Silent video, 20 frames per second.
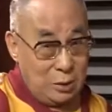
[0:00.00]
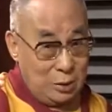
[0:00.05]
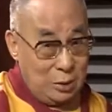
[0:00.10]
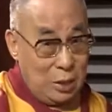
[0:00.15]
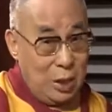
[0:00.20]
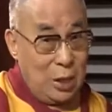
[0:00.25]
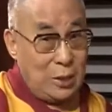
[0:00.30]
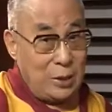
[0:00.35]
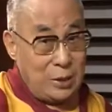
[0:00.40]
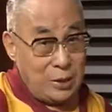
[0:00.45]

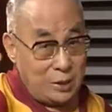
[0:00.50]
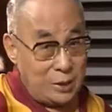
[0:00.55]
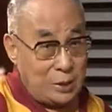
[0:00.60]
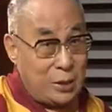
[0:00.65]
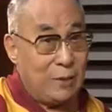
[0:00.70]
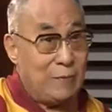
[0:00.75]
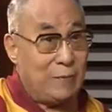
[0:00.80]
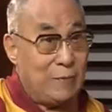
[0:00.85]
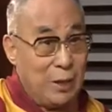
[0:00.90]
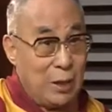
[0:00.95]
carries
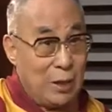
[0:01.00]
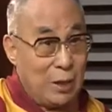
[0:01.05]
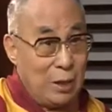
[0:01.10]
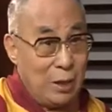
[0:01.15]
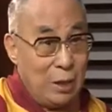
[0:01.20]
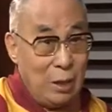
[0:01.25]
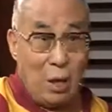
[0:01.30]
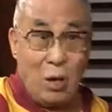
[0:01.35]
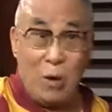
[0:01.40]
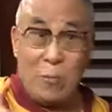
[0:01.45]
survey
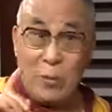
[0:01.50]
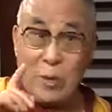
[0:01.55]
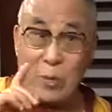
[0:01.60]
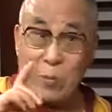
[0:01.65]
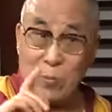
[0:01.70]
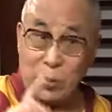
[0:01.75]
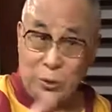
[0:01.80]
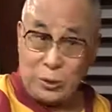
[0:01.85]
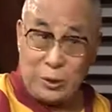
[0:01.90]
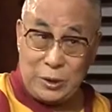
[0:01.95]
how many
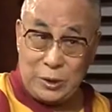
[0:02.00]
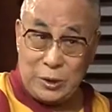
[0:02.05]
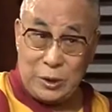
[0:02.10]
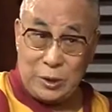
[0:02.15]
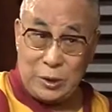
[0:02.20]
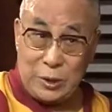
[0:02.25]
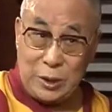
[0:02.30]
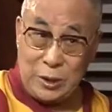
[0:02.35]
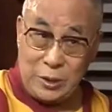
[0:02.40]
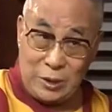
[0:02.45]
Buddhists
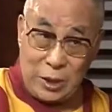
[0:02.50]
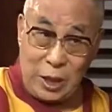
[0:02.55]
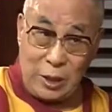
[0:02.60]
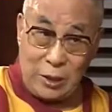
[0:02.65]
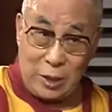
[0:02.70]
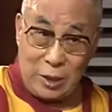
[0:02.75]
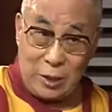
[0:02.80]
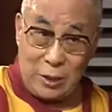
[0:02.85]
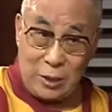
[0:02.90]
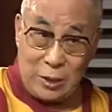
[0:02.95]
in
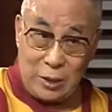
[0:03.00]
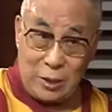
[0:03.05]
China.